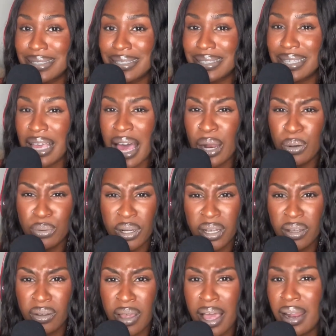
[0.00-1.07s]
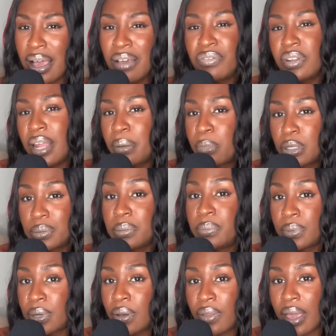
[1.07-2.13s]
I don't know, I feel like most people
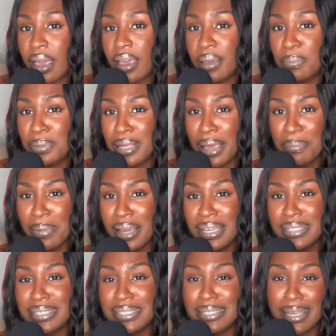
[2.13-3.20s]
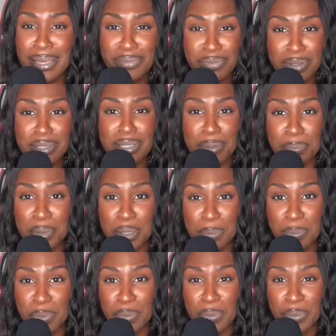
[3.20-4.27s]
know that. But that might sting for some
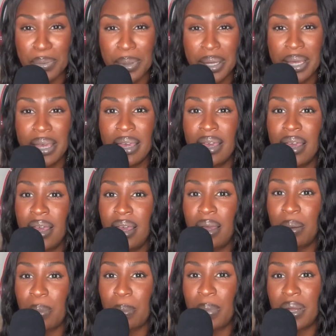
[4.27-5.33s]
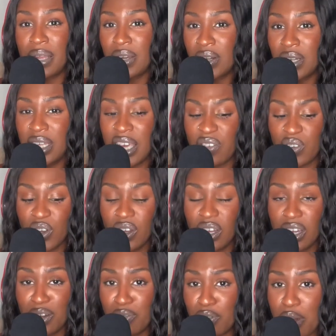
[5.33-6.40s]
people. But literally, if you're
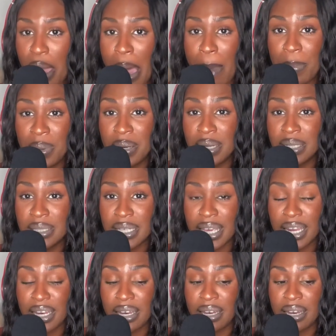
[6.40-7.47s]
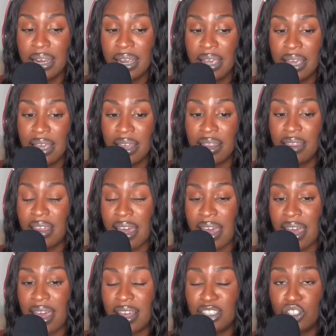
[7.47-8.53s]
looking for happiness in
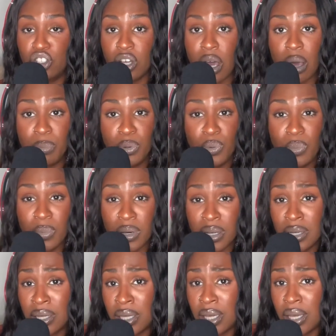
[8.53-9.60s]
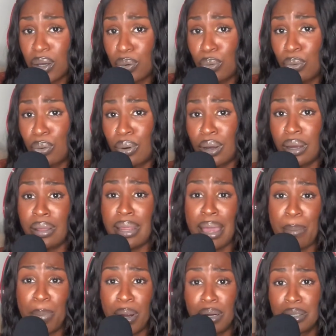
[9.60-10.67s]
that job you want or that
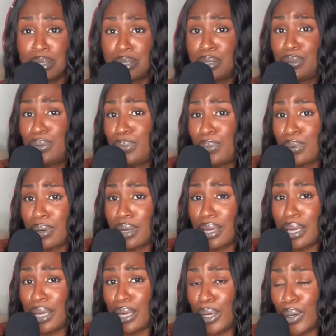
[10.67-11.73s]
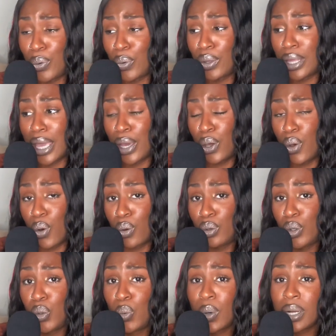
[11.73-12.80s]
person you want or that goal you
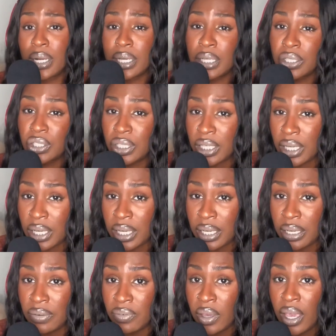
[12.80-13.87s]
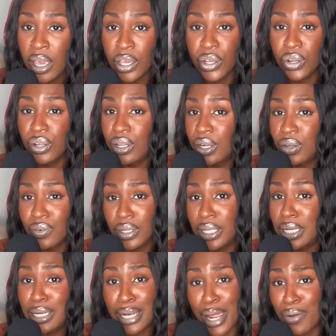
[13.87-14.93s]
want to achieve, you're literally
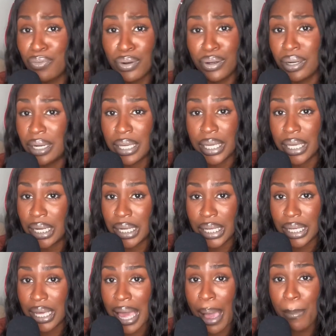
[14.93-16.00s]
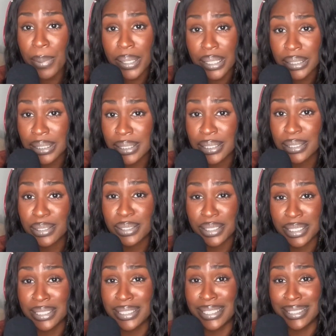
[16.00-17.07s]
never going to get it. Happiness is
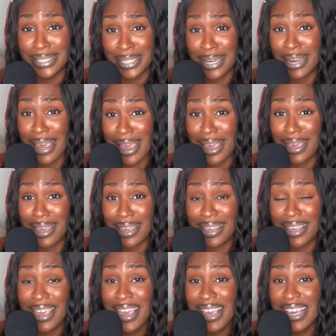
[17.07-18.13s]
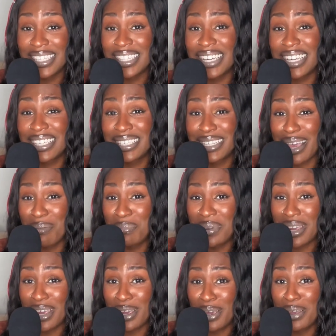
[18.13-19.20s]
in today. It's in
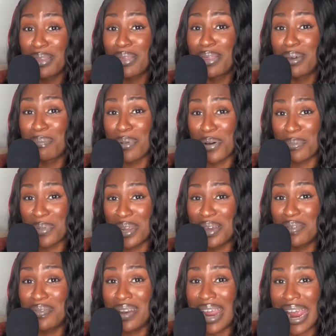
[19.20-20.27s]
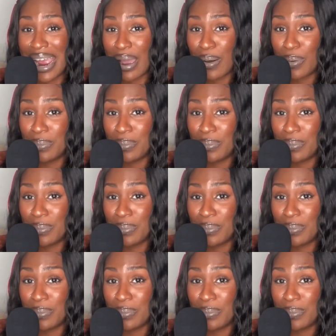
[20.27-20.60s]
accepting the moment of now.